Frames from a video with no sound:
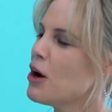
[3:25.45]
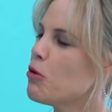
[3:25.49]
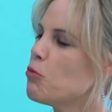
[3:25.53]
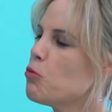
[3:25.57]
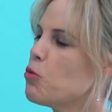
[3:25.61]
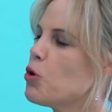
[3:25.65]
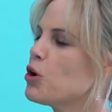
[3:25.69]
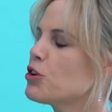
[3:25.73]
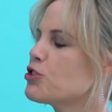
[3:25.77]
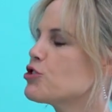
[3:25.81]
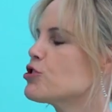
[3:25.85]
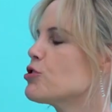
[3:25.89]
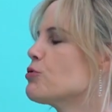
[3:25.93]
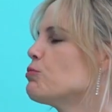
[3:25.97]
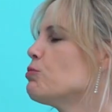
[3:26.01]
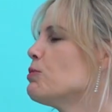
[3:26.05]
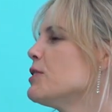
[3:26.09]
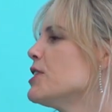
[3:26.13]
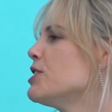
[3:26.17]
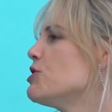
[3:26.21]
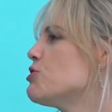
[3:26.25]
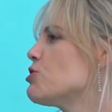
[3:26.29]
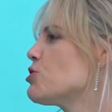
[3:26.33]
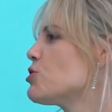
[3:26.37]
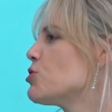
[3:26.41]
What should
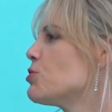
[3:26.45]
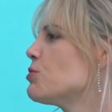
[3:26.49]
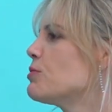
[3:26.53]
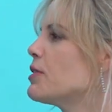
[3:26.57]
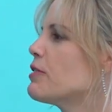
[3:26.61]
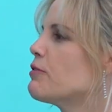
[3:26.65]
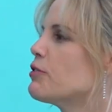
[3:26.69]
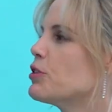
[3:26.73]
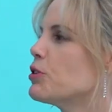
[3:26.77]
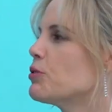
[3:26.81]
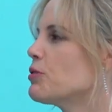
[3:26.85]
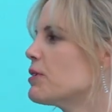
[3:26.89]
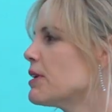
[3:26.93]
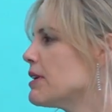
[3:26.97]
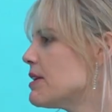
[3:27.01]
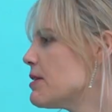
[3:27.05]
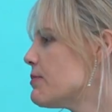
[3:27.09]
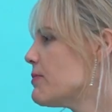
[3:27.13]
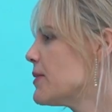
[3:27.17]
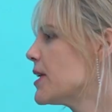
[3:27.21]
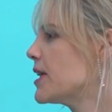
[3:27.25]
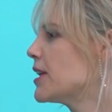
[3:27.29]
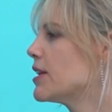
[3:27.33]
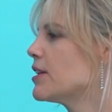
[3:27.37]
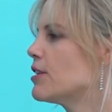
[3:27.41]
we do if you're in the
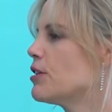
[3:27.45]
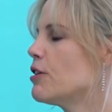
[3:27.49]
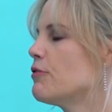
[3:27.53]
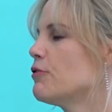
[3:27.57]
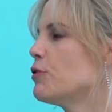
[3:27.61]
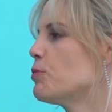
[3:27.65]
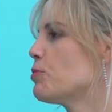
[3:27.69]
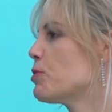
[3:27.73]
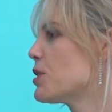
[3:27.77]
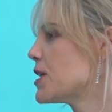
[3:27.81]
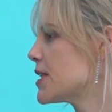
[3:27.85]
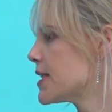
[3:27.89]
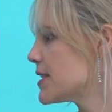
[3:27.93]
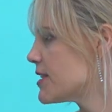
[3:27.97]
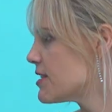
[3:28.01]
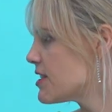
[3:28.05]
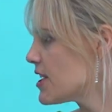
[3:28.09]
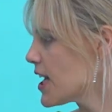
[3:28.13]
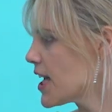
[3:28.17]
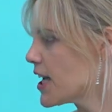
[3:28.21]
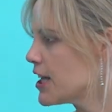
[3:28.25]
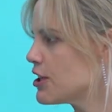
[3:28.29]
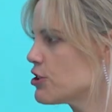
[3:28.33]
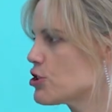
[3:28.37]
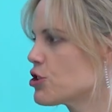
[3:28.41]
middle of a
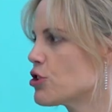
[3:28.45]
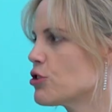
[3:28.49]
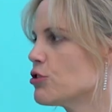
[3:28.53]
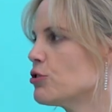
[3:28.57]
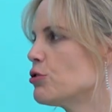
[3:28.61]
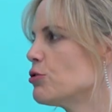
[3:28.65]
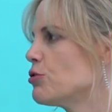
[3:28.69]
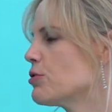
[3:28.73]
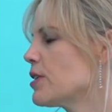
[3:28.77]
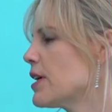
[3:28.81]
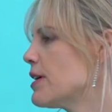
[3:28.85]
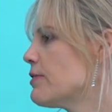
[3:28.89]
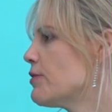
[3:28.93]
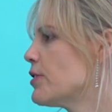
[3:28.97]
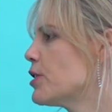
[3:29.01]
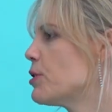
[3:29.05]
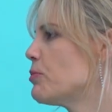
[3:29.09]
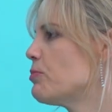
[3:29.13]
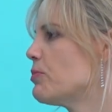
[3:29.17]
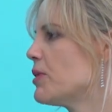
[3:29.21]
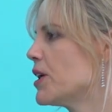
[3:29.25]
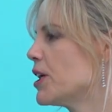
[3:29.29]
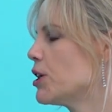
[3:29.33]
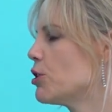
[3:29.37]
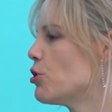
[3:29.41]
presentation or even a
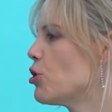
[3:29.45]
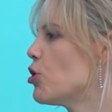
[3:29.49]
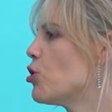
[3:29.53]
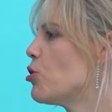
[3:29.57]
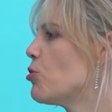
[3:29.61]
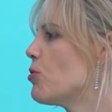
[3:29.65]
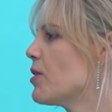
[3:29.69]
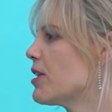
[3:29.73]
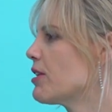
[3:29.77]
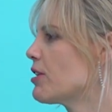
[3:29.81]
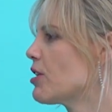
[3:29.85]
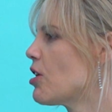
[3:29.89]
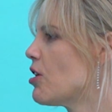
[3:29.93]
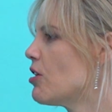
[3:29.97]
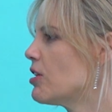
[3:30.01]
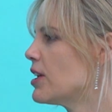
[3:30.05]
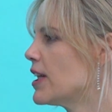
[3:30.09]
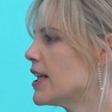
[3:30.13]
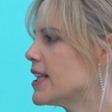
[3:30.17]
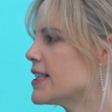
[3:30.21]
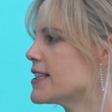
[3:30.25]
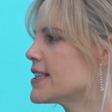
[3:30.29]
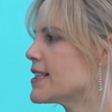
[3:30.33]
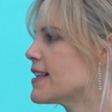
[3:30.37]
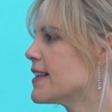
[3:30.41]
big call with
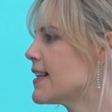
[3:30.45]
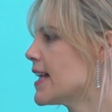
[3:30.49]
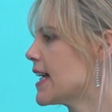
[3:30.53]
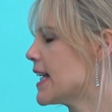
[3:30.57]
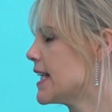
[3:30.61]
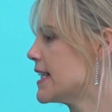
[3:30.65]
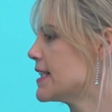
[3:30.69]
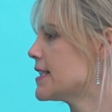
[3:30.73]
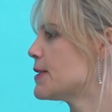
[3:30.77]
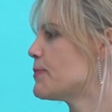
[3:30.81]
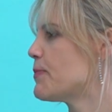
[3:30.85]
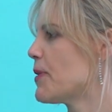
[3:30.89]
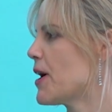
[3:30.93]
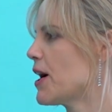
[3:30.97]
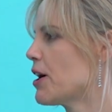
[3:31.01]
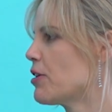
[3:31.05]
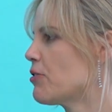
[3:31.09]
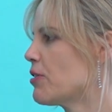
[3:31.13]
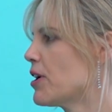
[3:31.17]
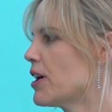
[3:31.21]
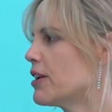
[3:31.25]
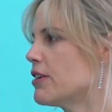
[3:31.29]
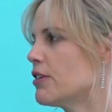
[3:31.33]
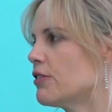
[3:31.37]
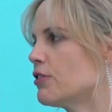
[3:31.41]
colleagues and there is
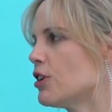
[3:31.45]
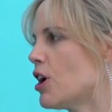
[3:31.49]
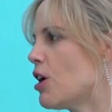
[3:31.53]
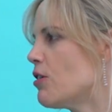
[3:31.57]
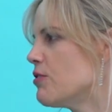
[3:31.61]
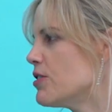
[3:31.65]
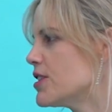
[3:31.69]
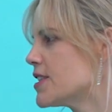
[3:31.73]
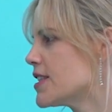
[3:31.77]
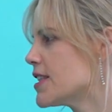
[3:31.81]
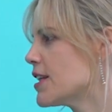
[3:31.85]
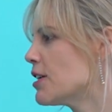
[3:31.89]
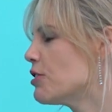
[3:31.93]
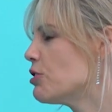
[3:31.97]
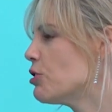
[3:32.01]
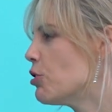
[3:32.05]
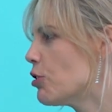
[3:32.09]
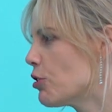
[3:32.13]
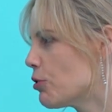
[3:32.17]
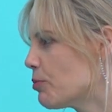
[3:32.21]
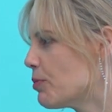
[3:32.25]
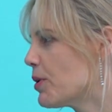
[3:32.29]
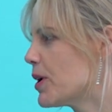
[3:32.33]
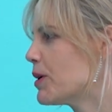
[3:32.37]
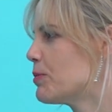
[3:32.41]
background? Obviously, a
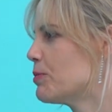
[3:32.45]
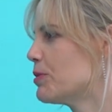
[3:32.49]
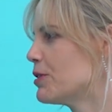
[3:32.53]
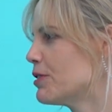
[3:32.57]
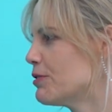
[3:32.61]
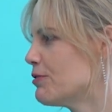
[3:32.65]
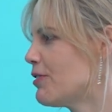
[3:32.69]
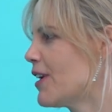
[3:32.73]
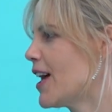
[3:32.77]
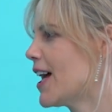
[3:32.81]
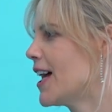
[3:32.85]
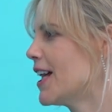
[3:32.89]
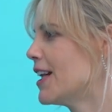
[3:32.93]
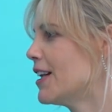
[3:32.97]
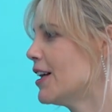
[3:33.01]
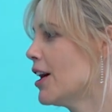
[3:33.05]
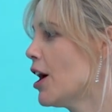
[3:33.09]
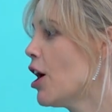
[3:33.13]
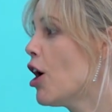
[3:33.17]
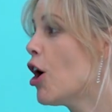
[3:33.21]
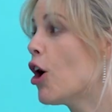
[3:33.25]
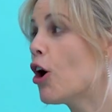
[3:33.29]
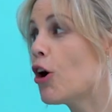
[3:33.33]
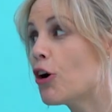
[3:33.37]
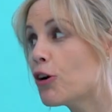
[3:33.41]
lot of people have had
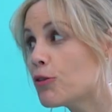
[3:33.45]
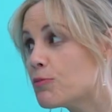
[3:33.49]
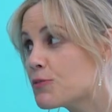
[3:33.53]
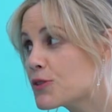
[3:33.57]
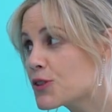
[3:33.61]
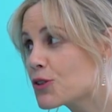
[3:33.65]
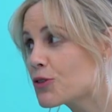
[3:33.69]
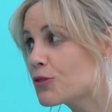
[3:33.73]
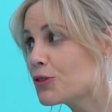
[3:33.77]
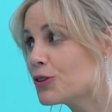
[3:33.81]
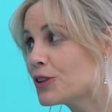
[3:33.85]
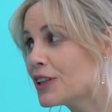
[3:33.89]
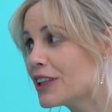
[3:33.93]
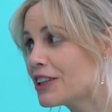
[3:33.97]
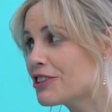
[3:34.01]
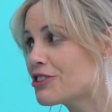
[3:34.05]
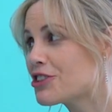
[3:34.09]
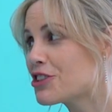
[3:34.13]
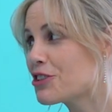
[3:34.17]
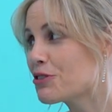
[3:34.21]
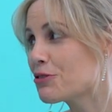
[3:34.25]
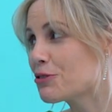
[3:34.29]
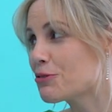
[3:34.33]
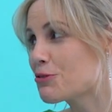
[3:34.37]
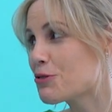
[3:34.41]
homeschooling
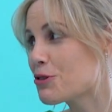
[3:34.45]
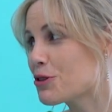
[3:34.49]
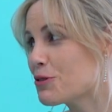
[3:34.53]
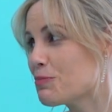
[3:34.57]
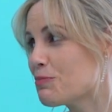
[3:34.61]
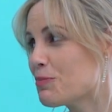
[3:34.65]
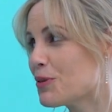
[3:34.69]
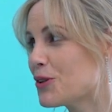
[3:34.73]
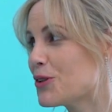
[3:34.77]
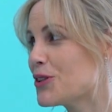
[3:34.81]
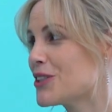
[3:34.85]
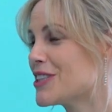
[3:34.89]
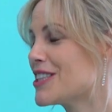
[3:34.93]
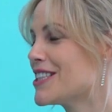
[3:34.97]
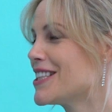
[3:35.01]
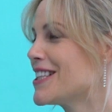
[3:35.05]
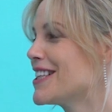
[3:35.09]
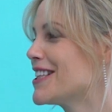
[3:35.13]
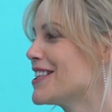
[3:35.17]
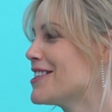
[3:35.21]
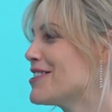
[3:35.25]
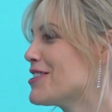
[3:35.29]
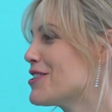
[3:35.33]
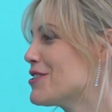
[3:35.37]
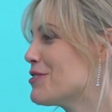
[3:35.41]
children
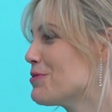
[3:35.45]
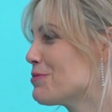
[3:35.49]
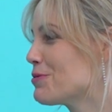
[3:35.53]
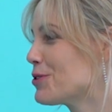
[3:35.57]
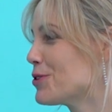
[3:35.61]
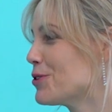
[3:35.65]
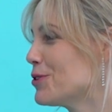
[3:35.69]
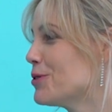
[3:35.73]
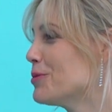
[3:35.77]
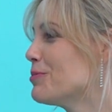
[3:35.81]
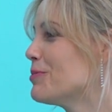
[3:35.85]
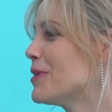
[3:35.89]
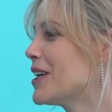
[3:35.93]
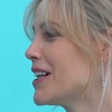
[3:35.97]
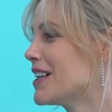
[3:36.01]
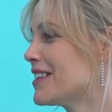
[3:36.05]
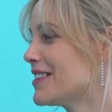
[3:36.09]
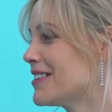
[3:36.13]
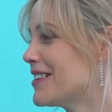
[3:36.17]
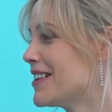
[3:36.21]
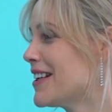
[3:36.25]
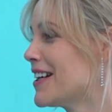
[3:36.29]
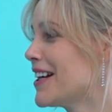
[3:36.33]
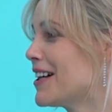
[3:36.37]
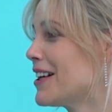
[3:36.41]
bursting into the room
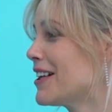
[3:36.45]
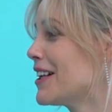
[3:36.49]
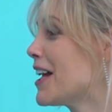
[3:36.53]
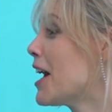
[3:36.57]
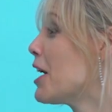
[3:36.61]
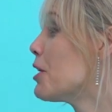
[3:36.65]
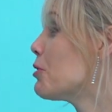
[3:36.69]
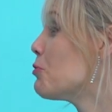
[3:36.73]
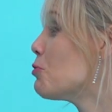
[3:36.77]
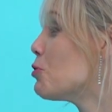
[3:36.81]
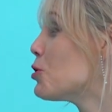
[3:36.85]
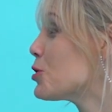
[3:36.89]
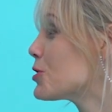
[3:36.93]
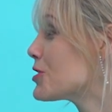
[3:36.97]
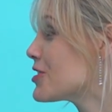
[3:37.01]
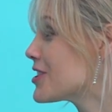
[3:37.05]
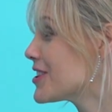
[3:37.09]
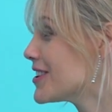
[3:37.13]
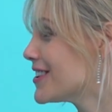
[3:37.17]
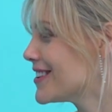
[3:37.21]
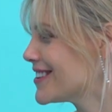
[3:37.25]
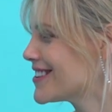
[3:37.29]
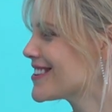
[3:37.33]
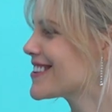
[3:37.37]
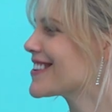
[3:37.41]

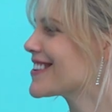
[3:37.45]
unwanted.